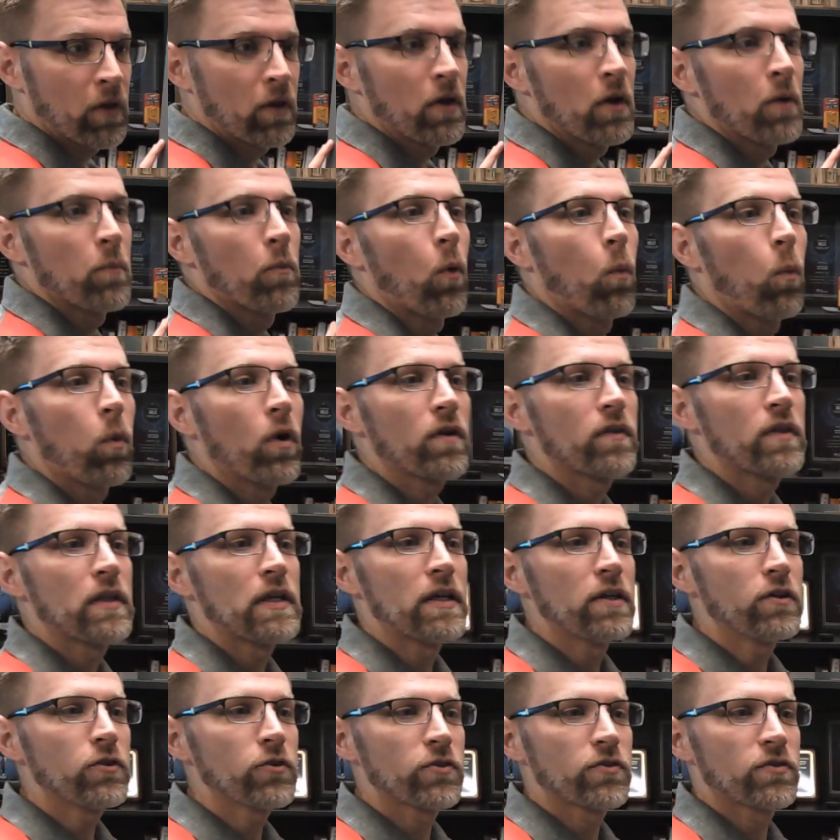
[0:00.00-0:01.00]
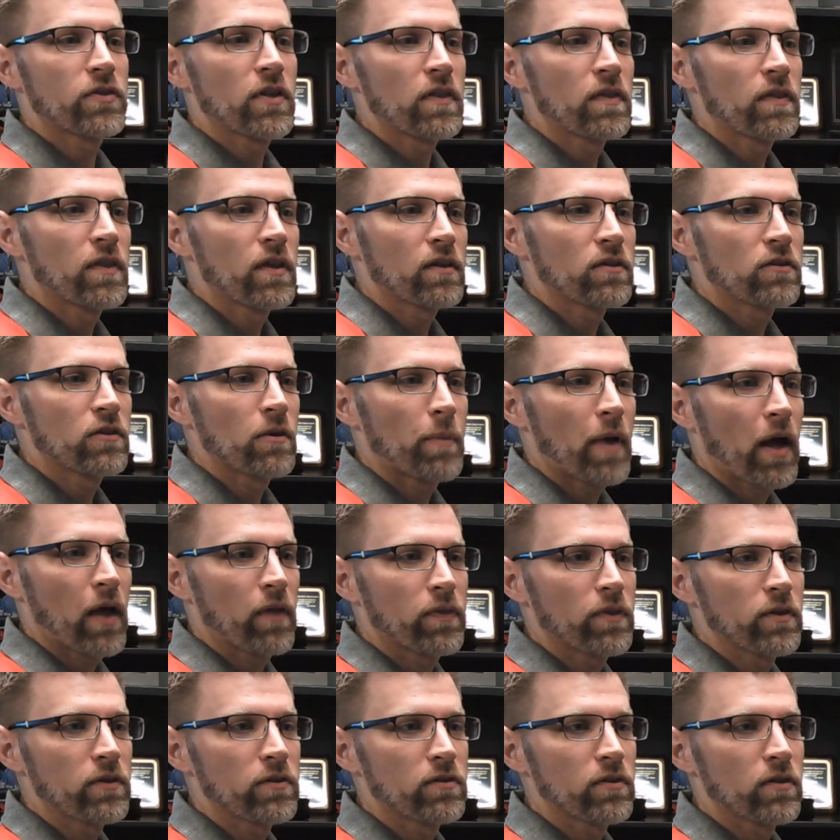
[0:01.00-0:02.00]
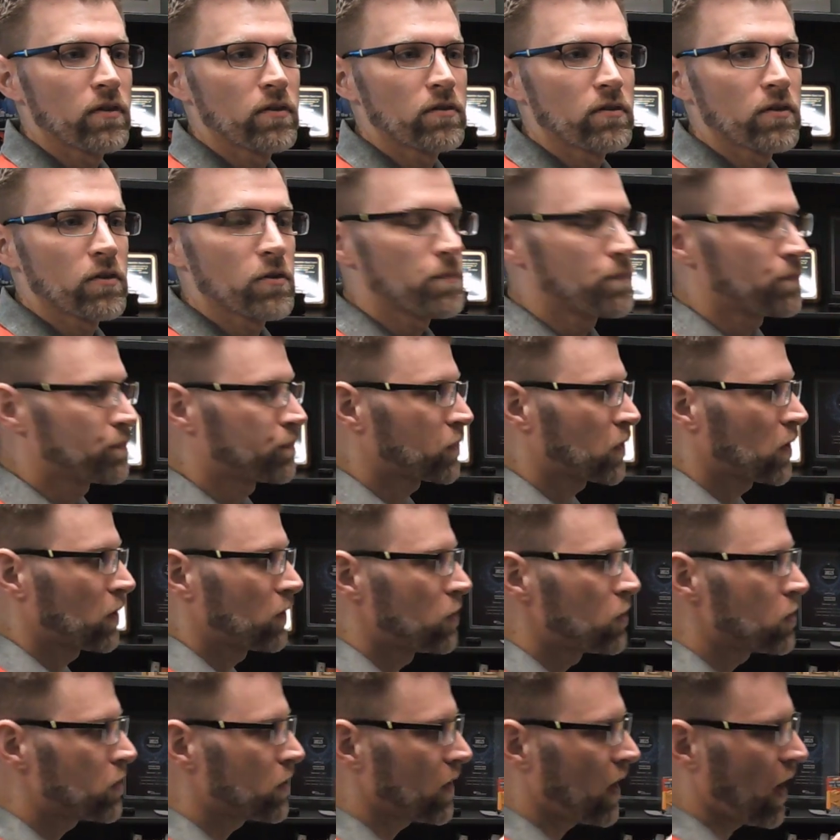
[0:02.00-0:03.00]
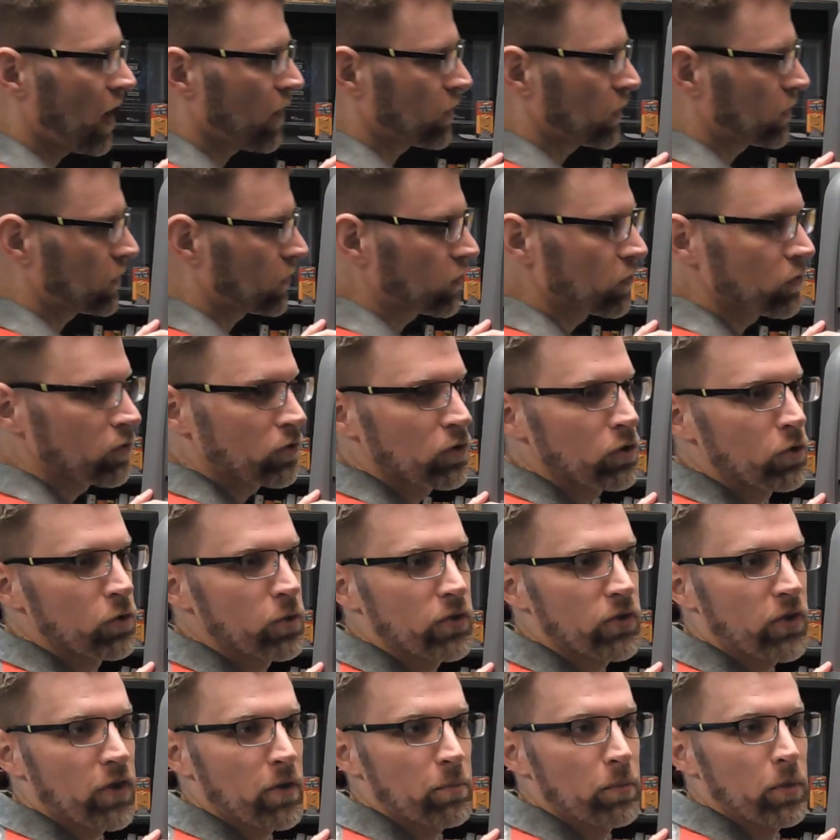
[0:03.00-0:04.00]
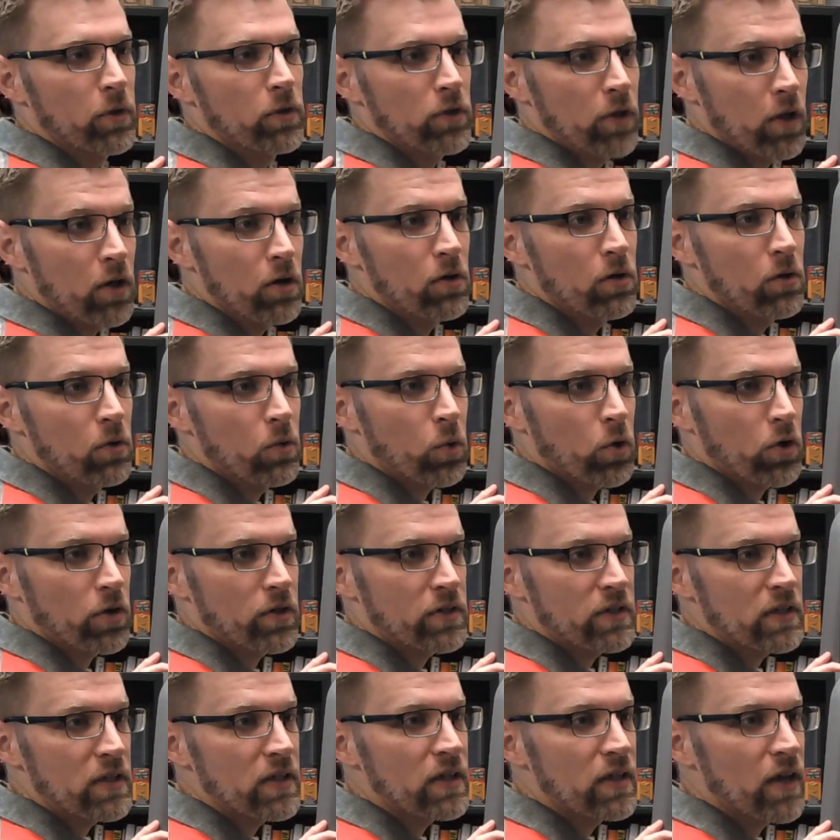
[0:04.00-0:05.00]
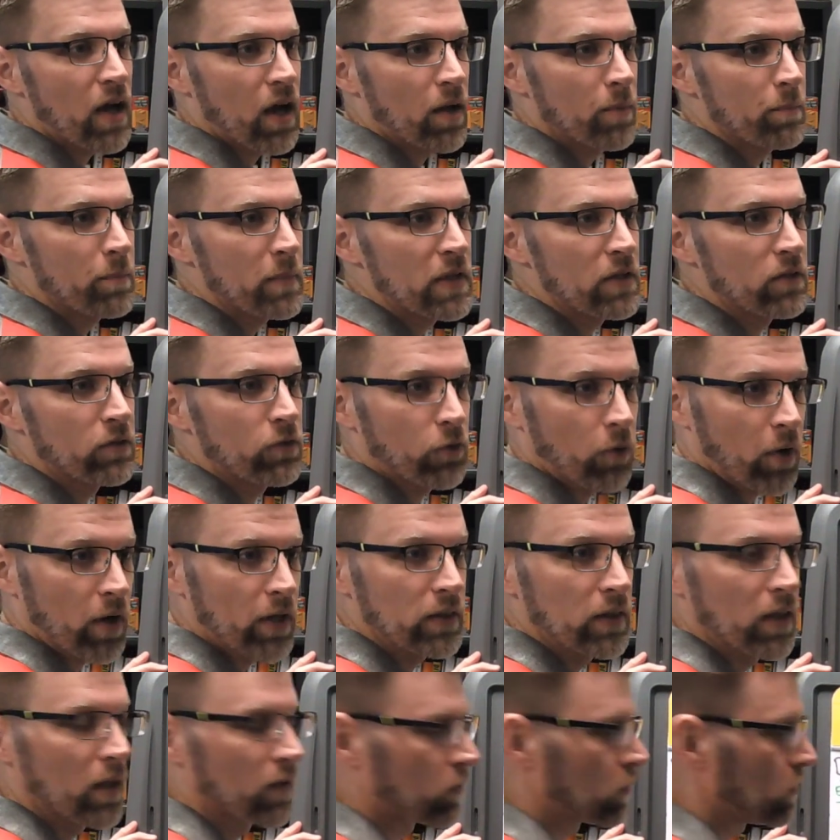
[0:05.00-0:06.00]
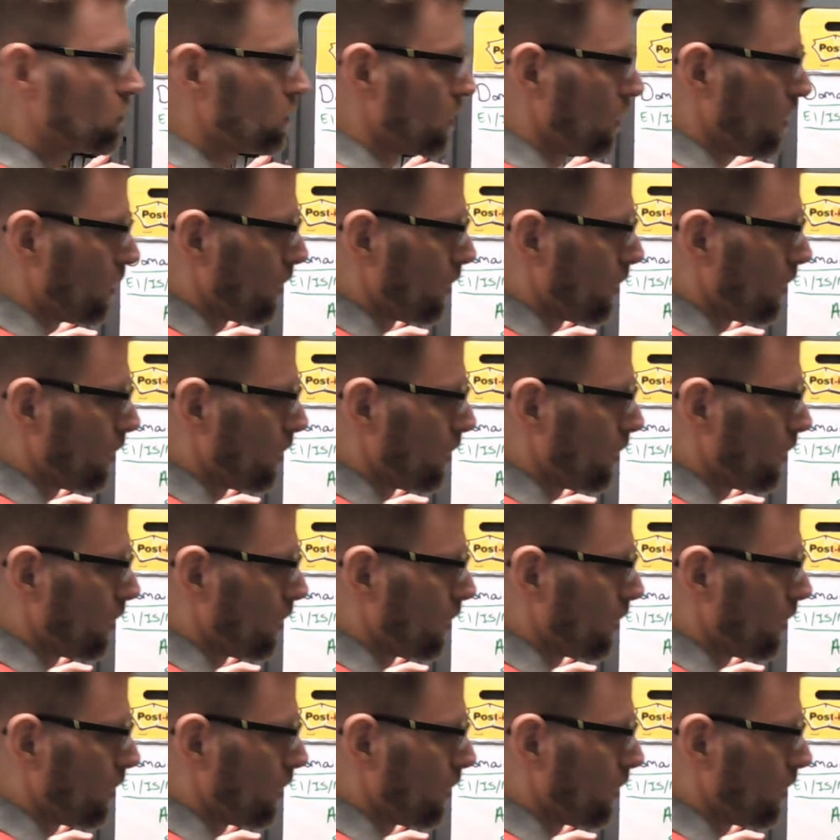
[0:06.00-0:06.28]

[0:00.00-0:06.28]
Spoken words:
But one of the interesting things about this system, you can have a student who is at below or did not meet grade level,